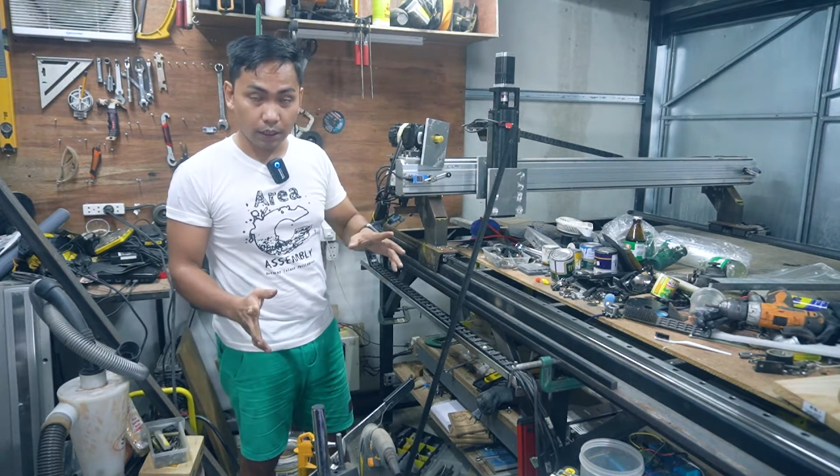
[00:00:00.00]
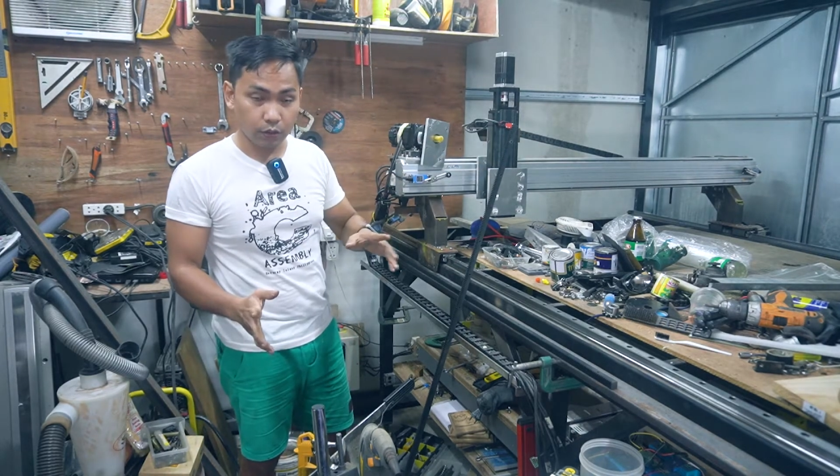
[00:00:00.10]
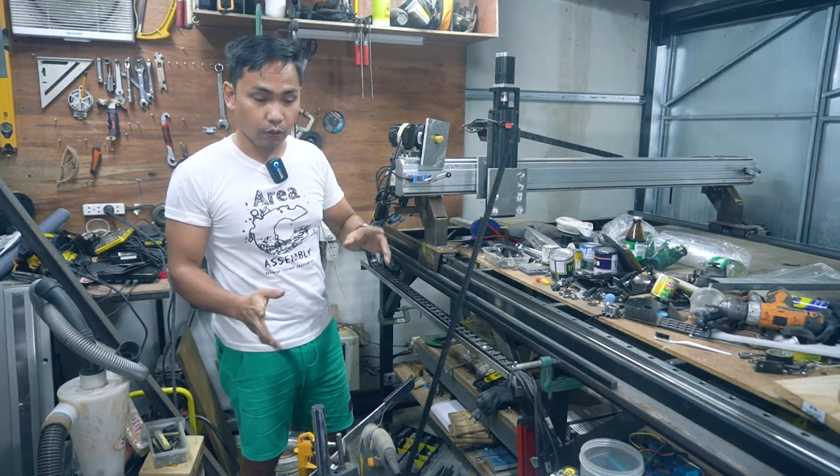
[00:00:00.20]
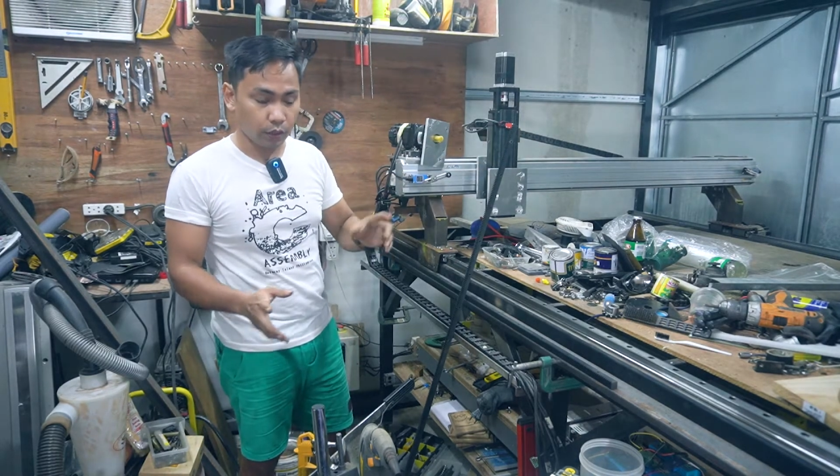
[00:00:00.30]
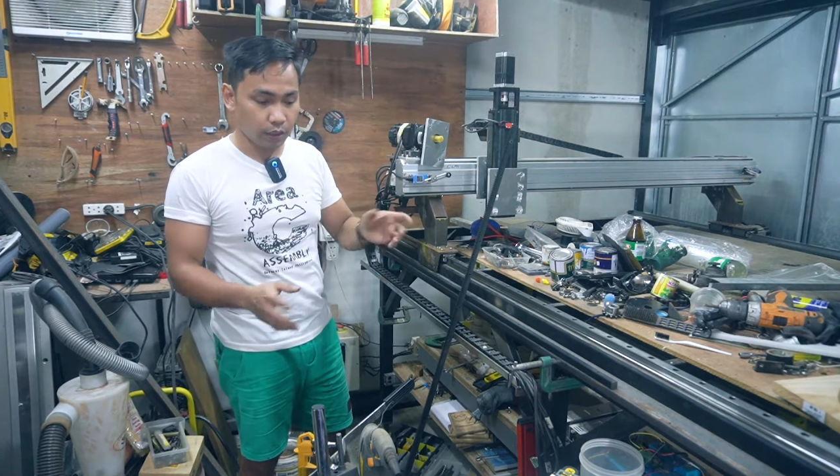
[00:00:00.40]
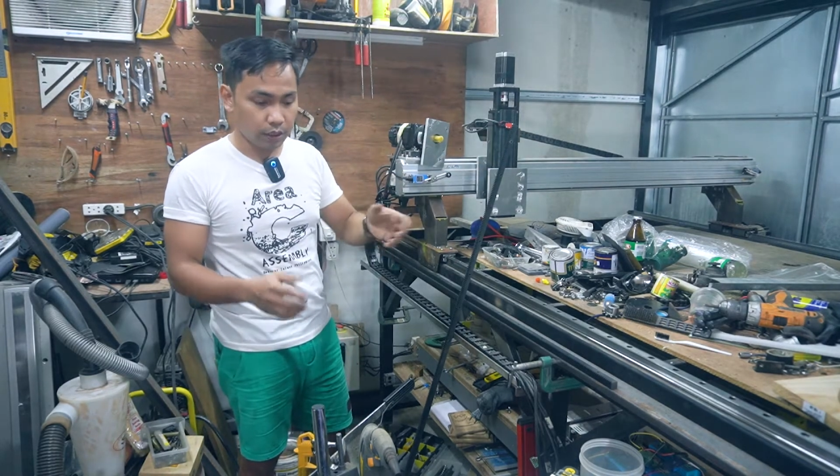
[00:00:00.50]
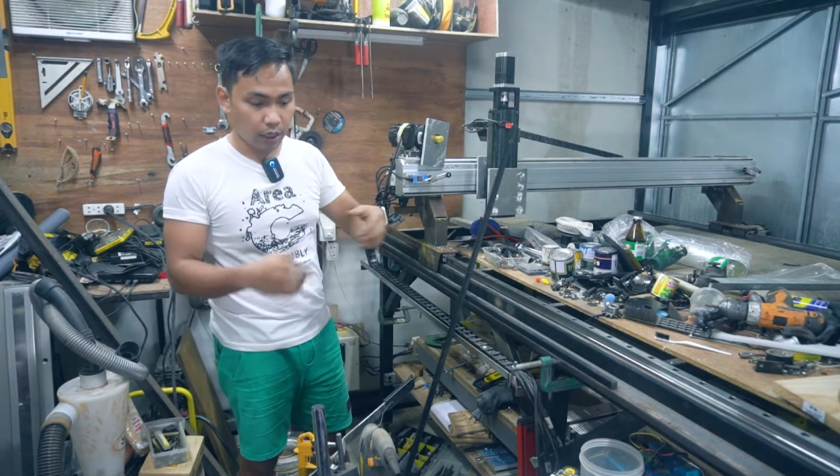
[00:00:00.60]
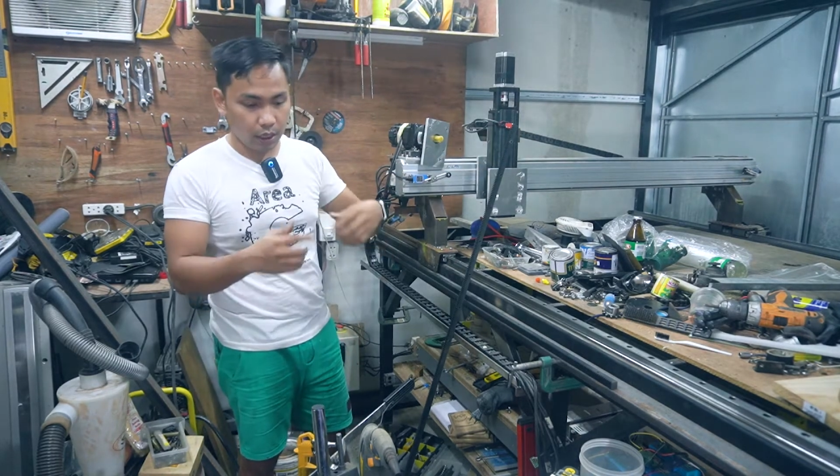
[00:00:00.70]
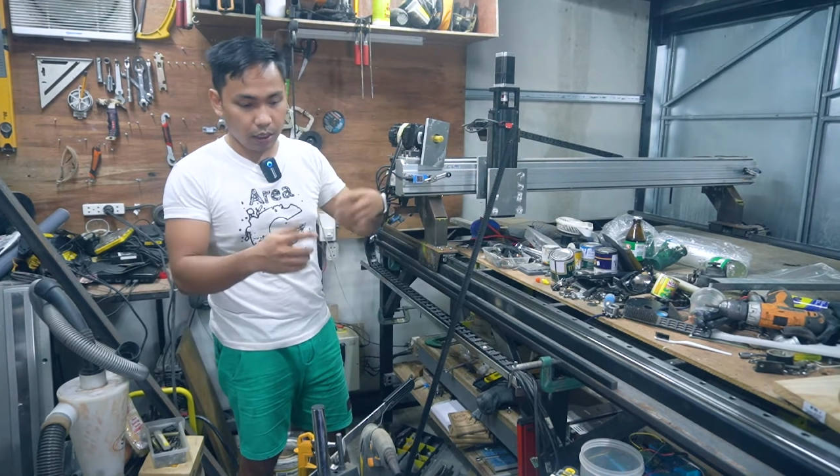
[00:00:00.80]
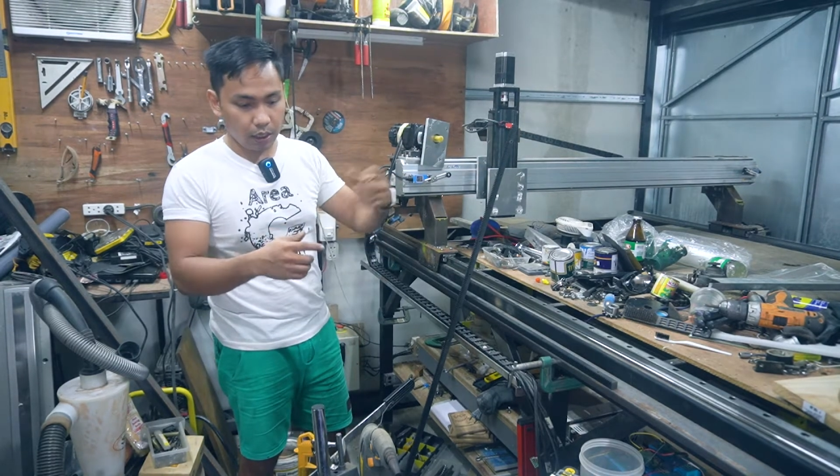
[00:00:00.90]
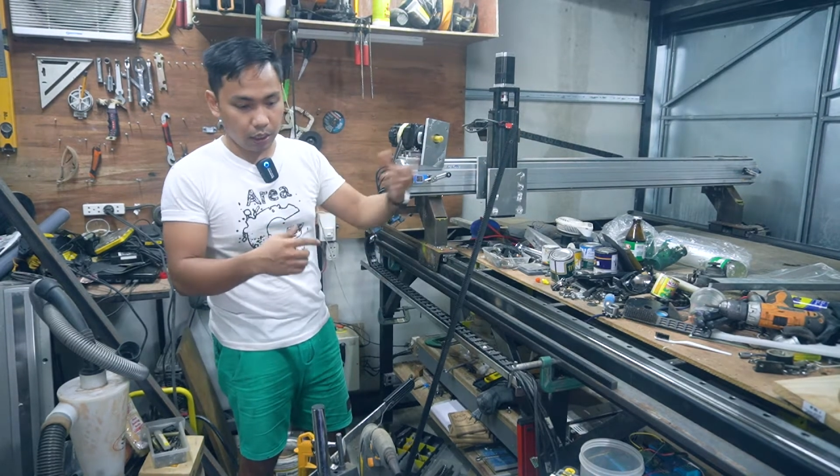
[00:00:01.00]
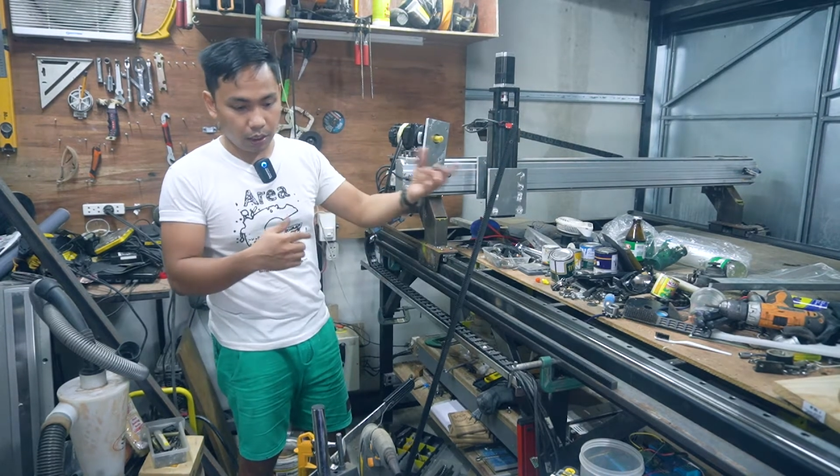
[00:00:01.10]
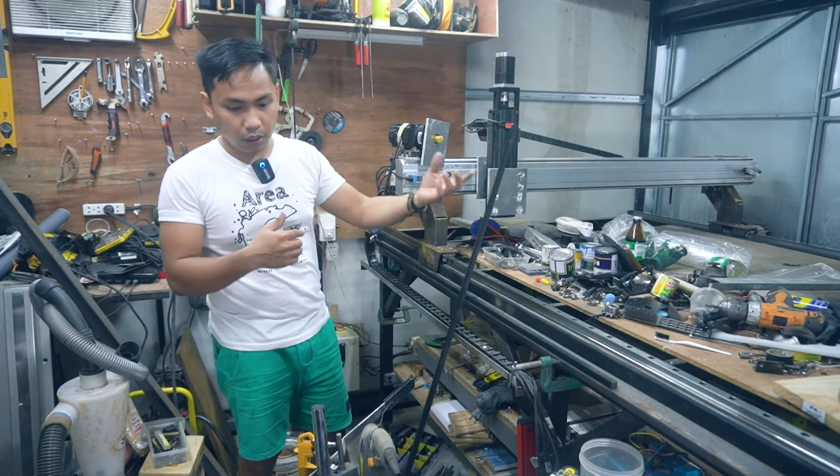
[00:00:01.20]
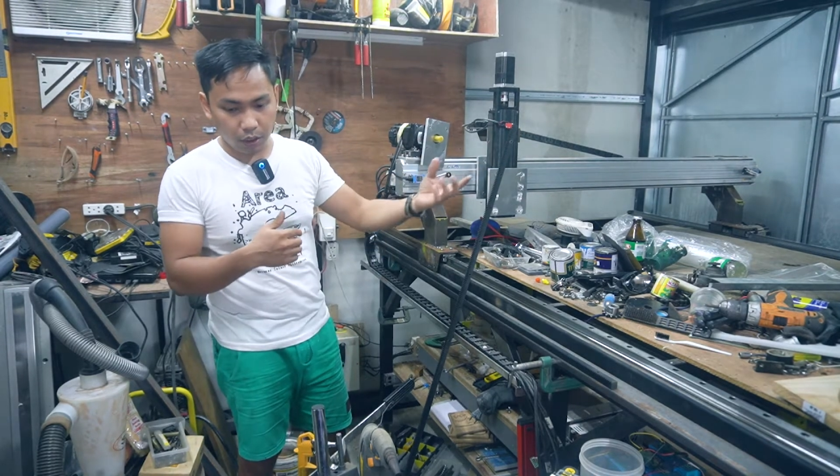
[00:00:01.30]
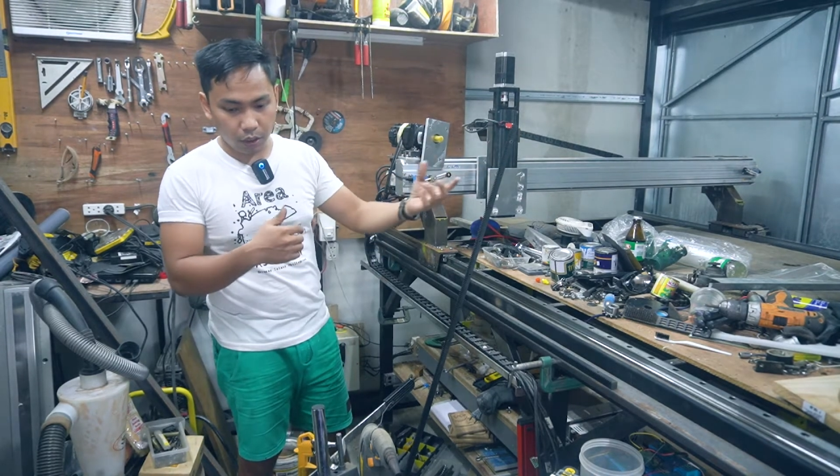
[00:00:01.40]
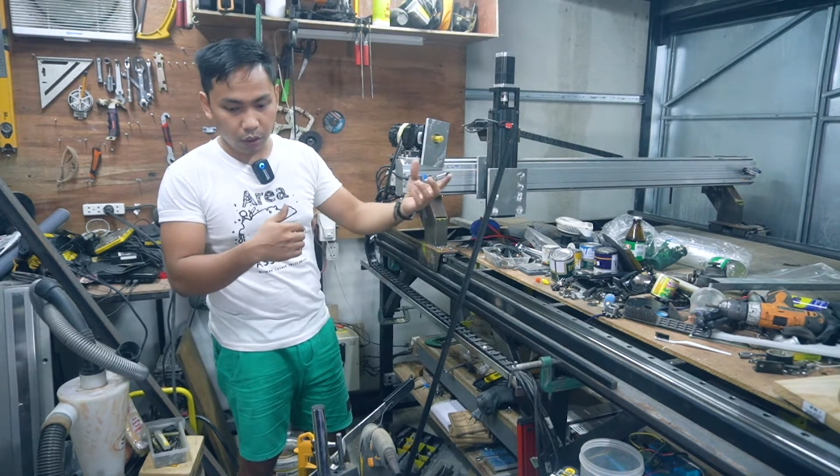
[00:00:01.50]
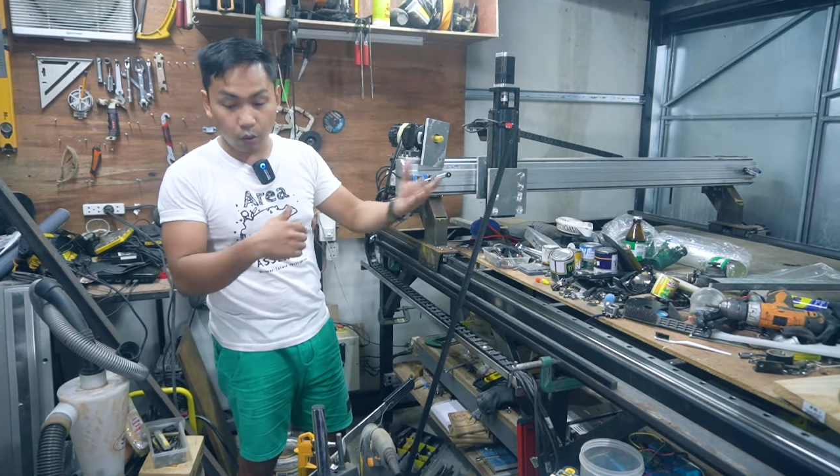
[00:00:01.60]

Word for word: so it's a uh,